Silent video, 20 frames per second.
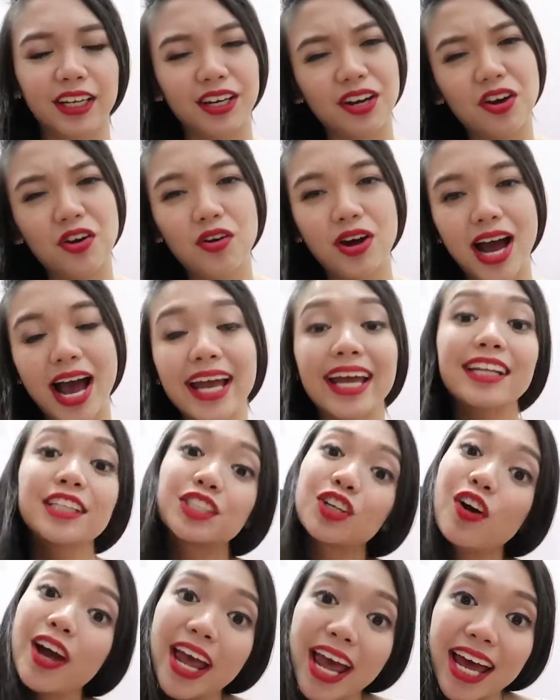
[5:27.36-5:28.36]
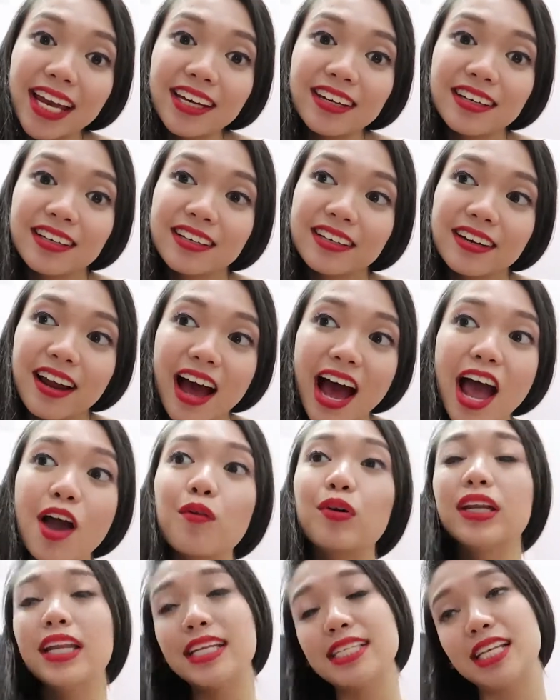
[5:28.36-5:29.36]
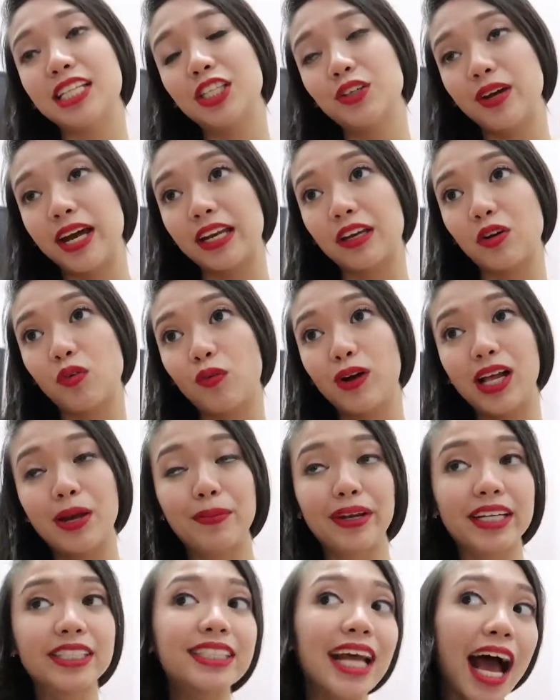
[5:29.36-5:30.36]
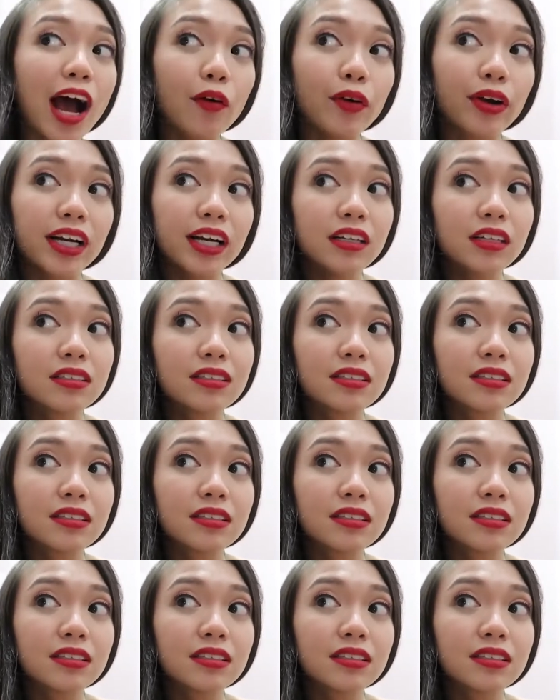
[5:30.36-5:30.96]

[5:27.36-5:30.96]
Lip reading: You know, I enjoy it. I would listen to it while I'm in the shower,